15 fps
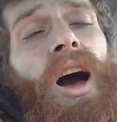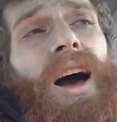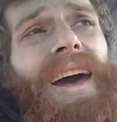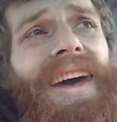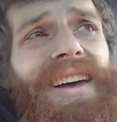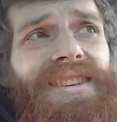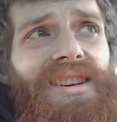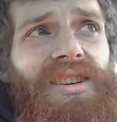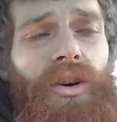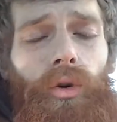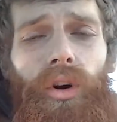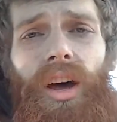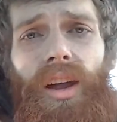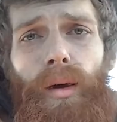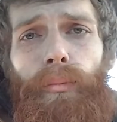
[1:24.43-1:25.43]
I can
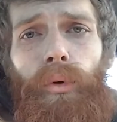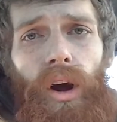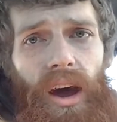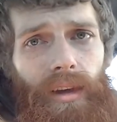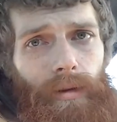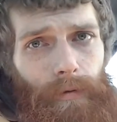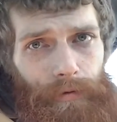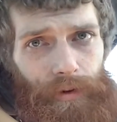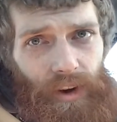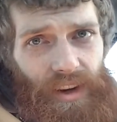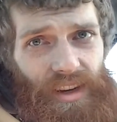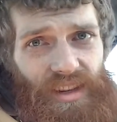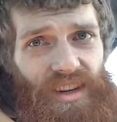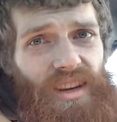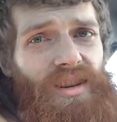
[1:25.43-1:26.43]
still get a brain
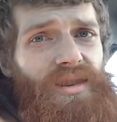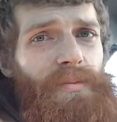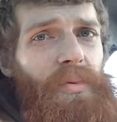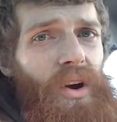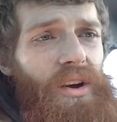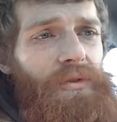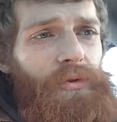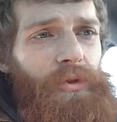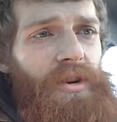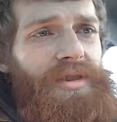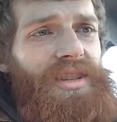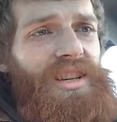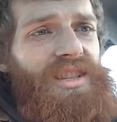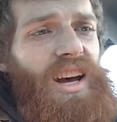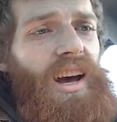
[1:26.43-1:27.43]
freeze, because brain
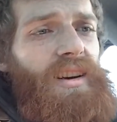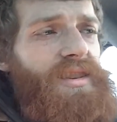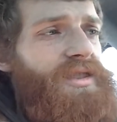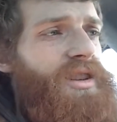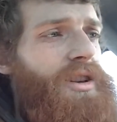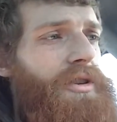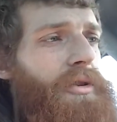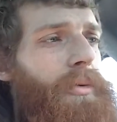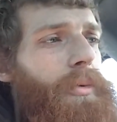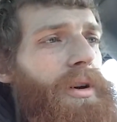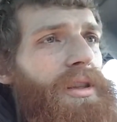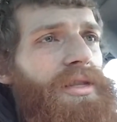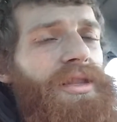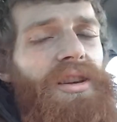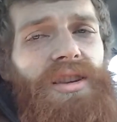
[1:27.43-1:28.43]
freezes has to do
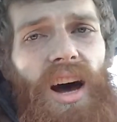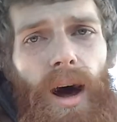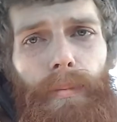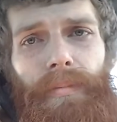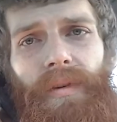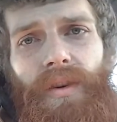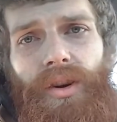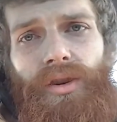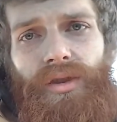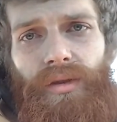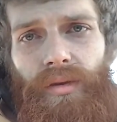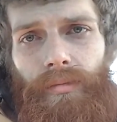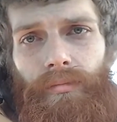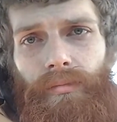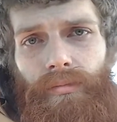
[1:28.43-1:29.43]
with the top of your
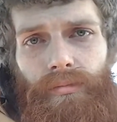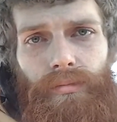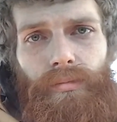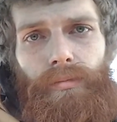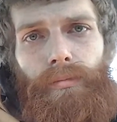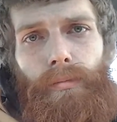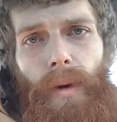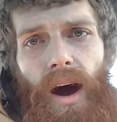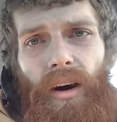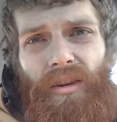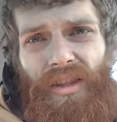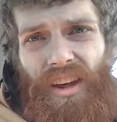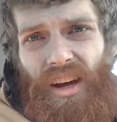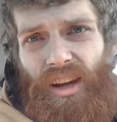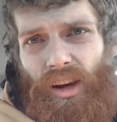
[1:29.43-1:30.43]

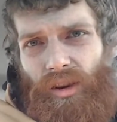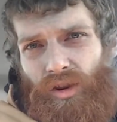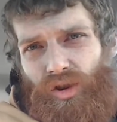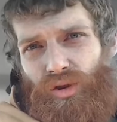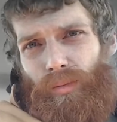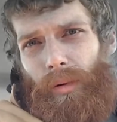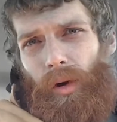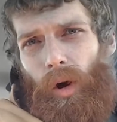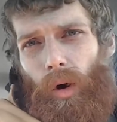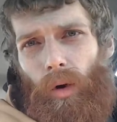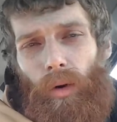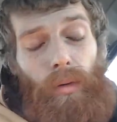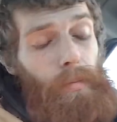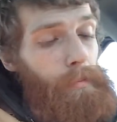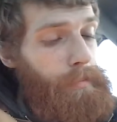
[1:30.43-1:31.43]
mouth getting super
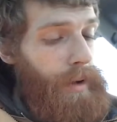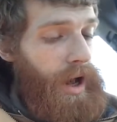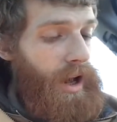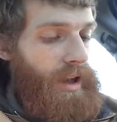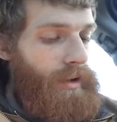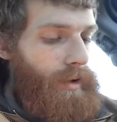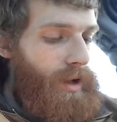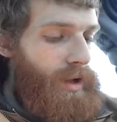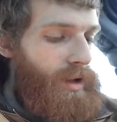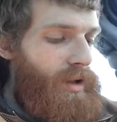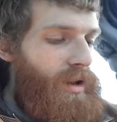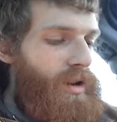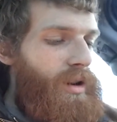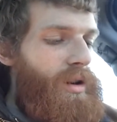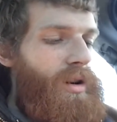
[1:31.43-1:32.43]
cold. But
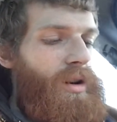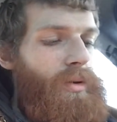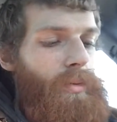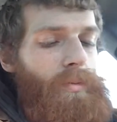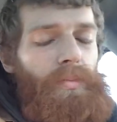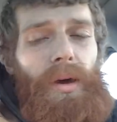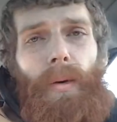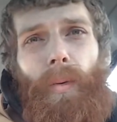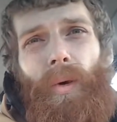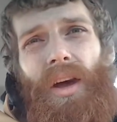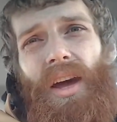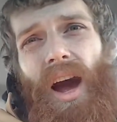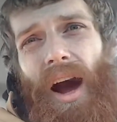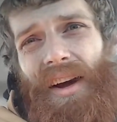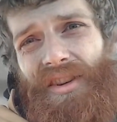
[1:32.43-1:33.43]
when people
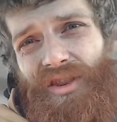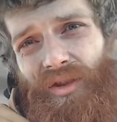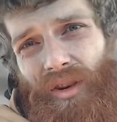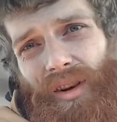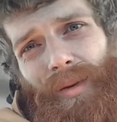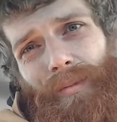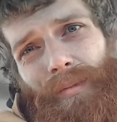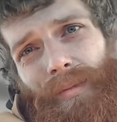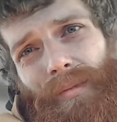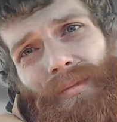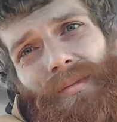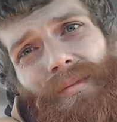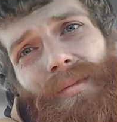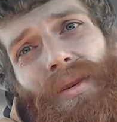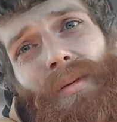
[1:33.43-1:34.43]
eat ice cream,
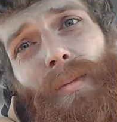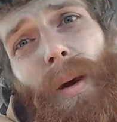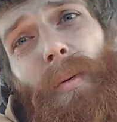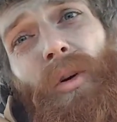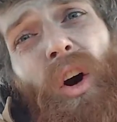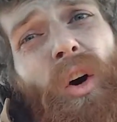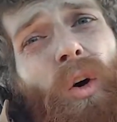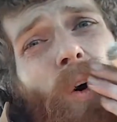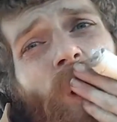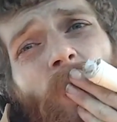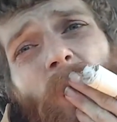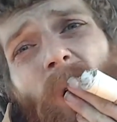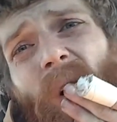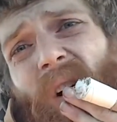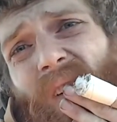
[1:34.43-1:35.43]
people go,
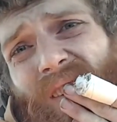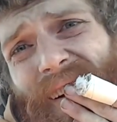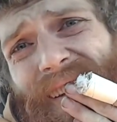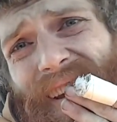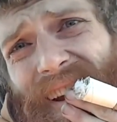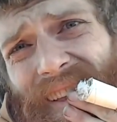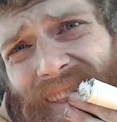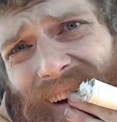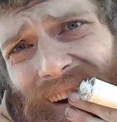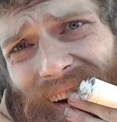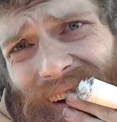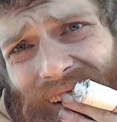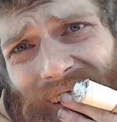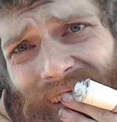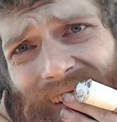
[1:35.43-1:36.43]
oh, my teeth
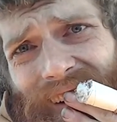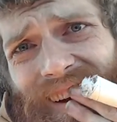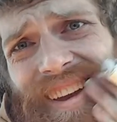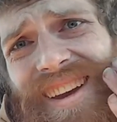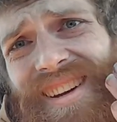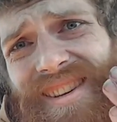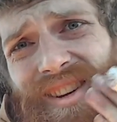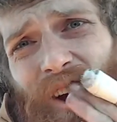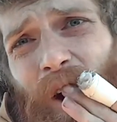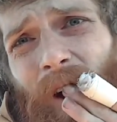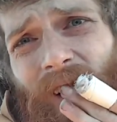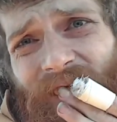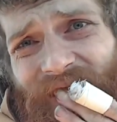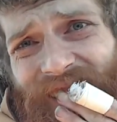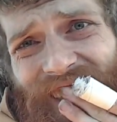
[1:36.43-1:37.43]
hurt because the
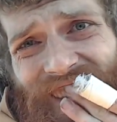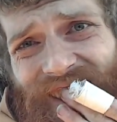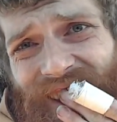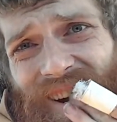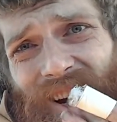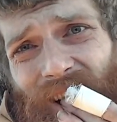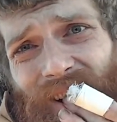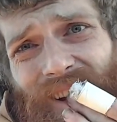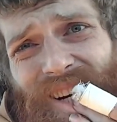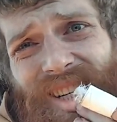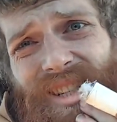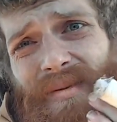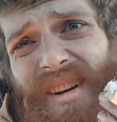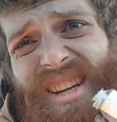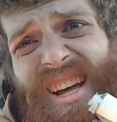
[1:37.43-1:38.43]
cold
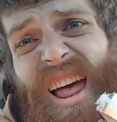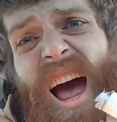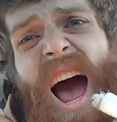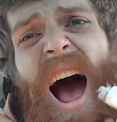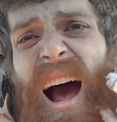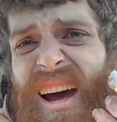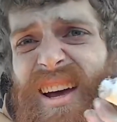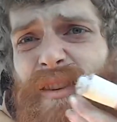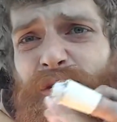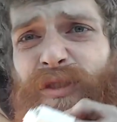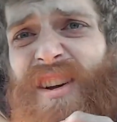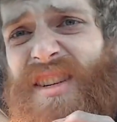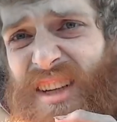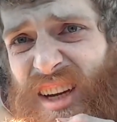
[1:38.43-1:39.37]
hurts my teeth. I can